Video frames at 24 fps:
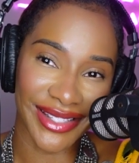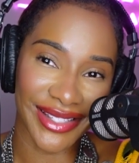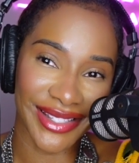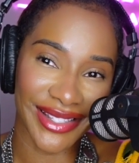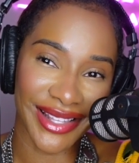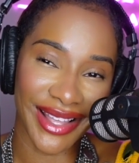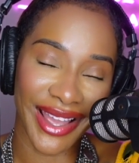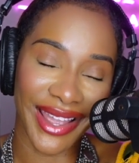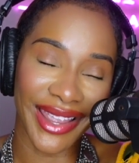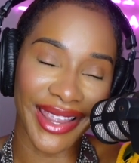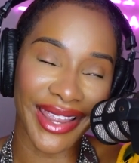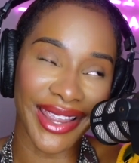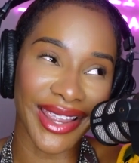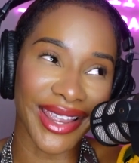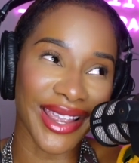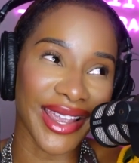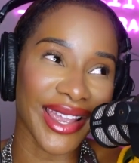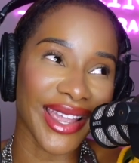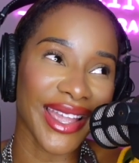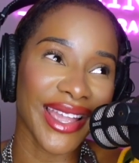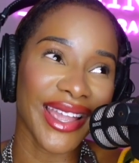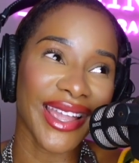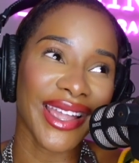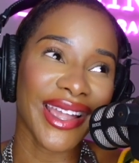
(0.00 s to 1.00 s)
Like,
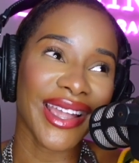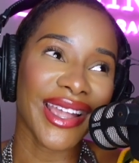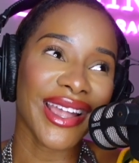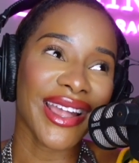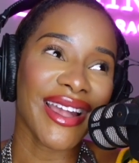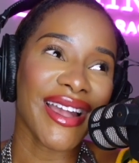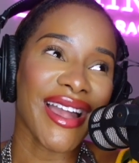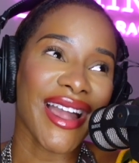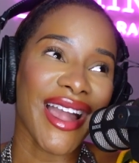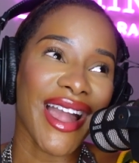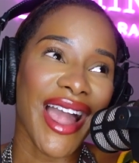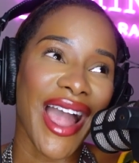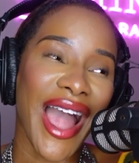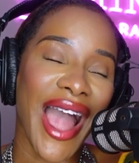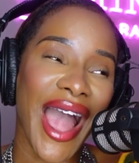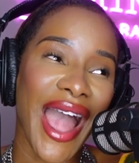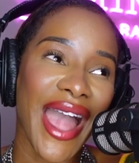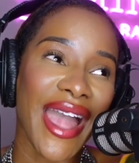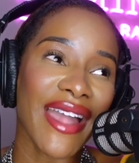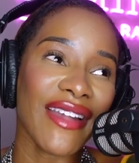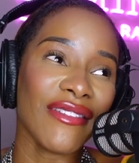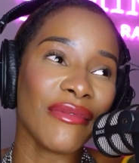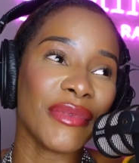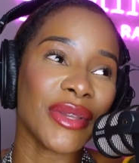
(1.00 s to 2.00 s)
I
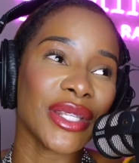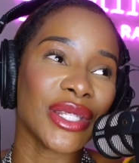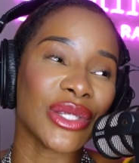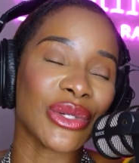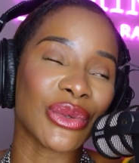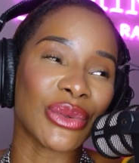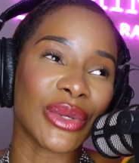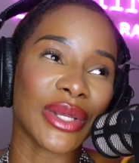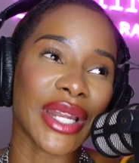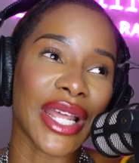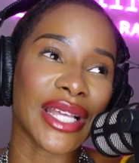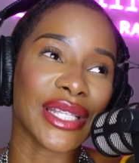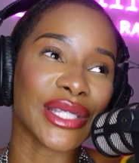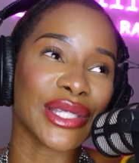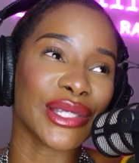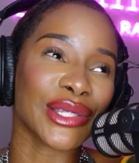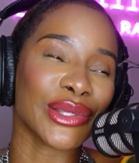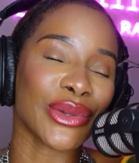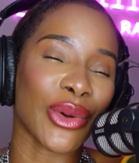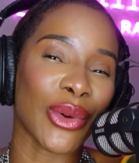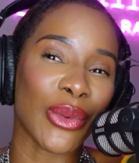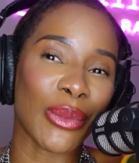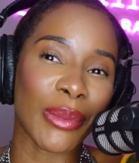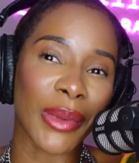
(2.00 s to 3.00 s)
have been doing that
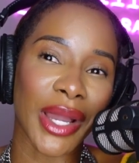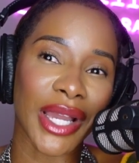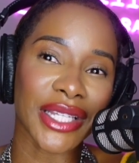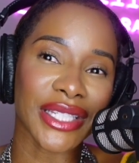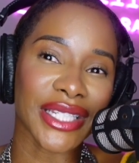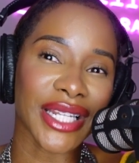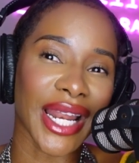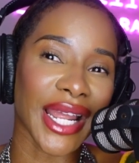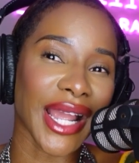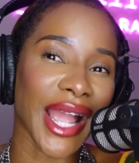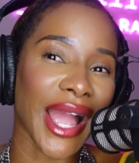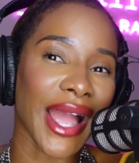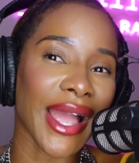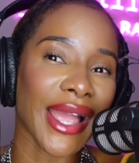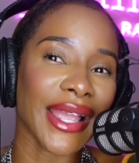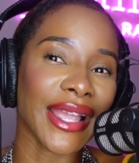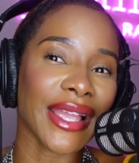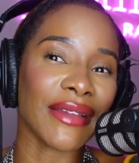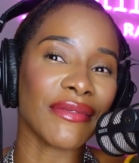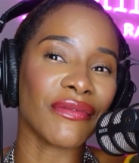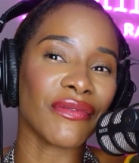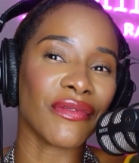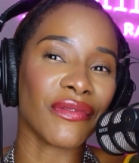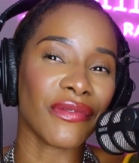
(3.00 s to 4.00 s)
so much. Like, I
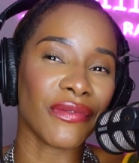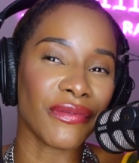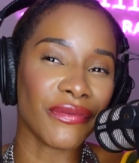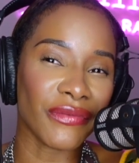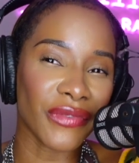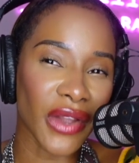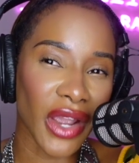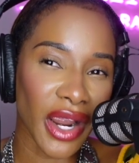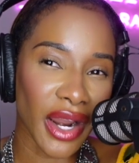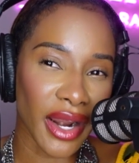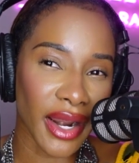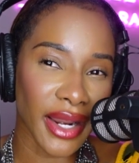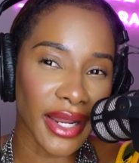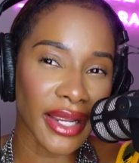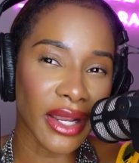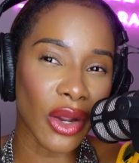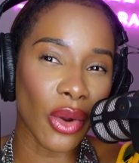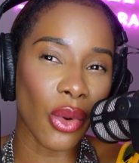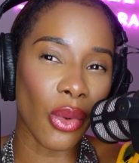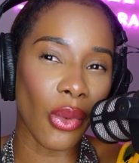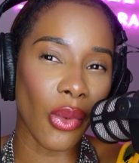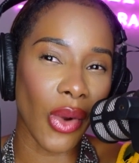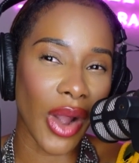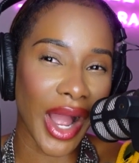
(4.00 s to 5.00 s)
am very
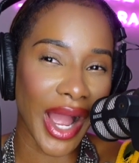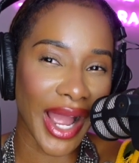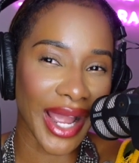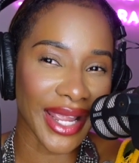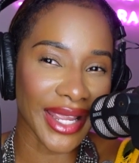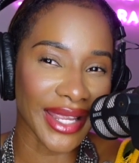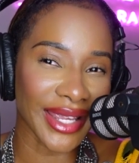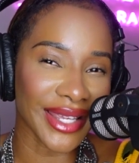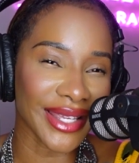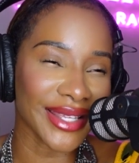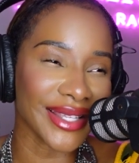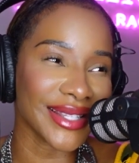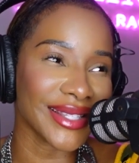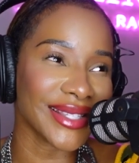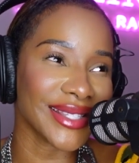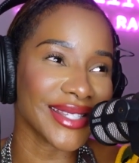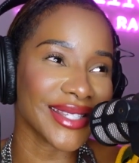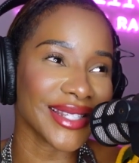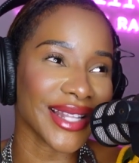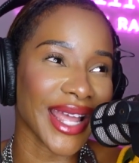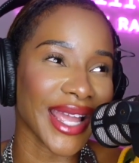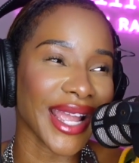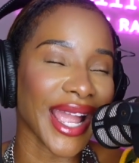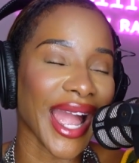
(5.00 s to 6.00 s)
quiet.
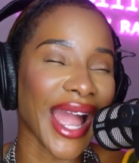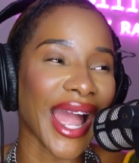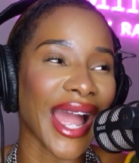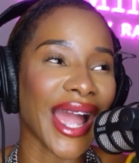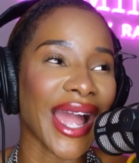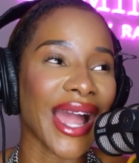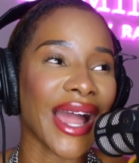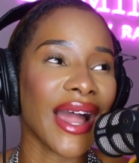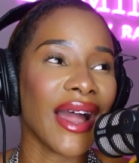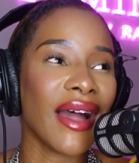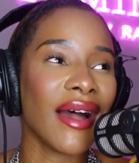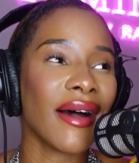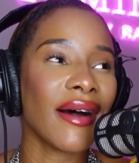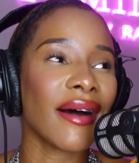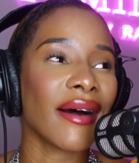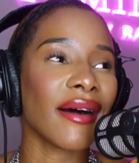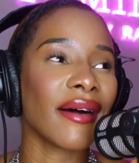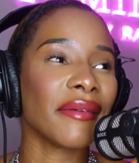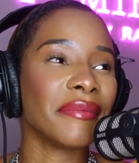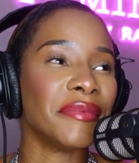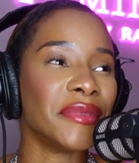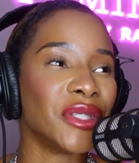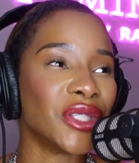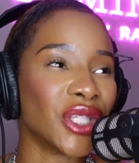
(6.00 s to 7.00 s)
Like, I
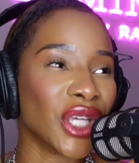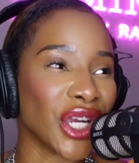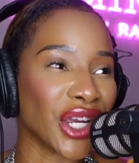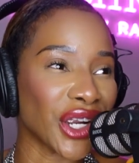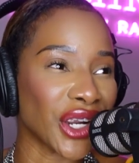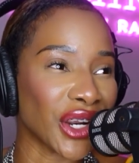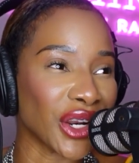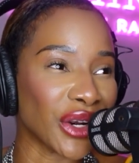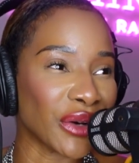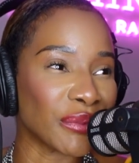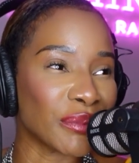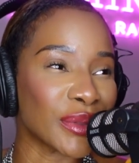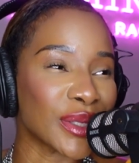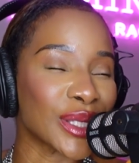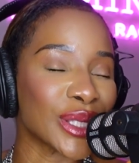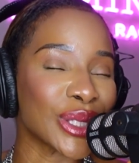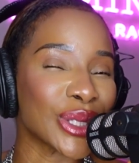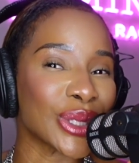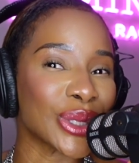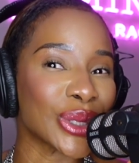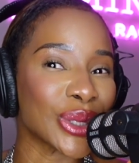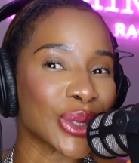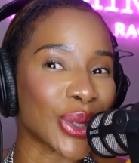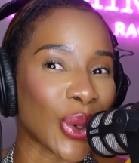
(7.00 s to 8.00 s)
observe
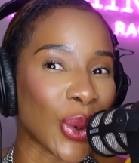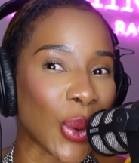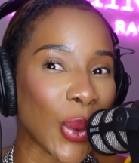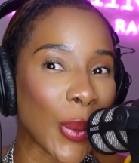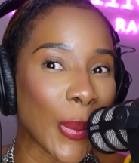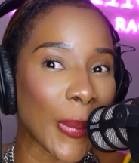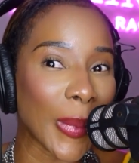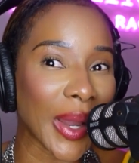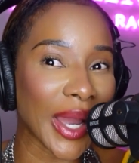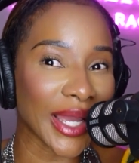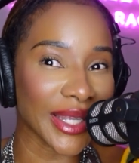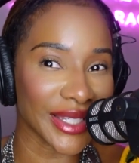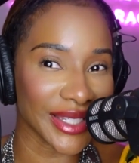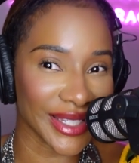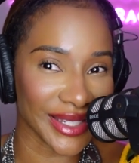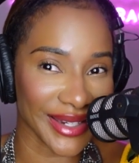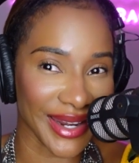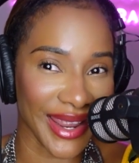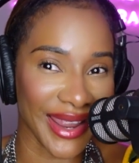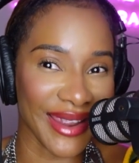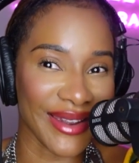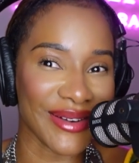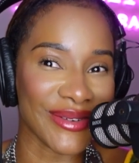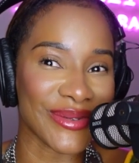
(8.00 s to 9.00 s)
so much
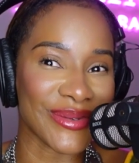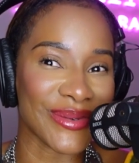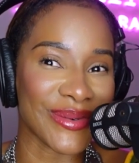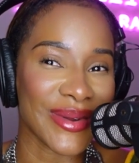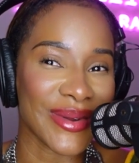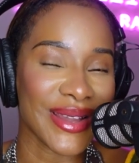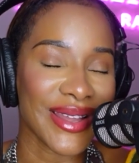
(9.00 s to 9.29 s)
now.